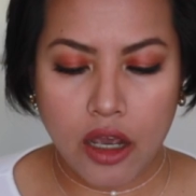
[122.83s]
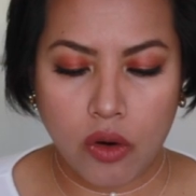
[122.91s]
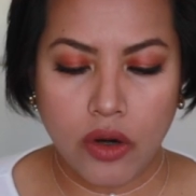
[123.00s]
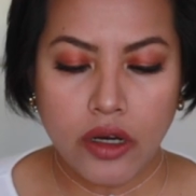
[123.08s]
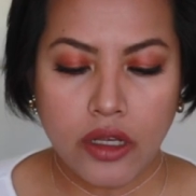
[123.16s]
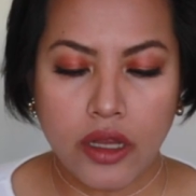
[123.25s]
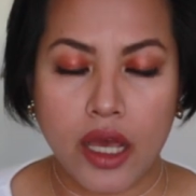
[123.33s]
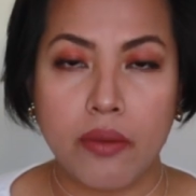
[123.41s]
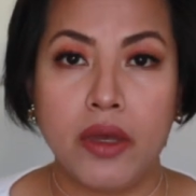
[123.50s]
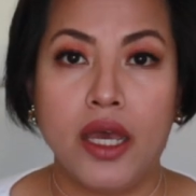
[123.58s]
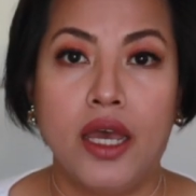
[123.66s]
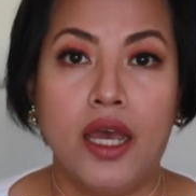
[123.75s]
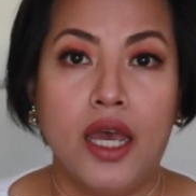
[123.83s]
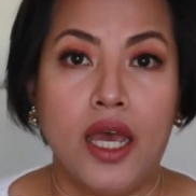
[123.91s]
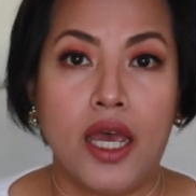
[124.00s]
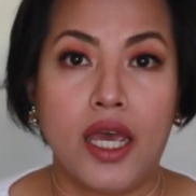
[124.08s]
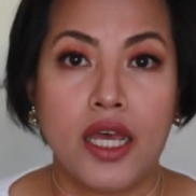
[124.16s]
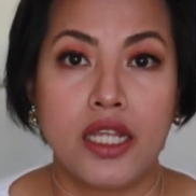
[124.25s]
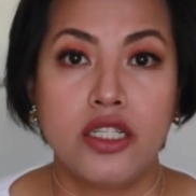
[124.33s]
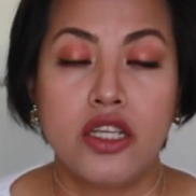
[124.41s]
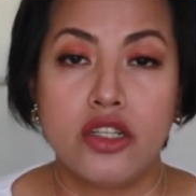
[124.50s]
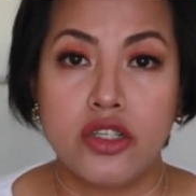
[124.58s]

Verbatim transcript: I ordered them, and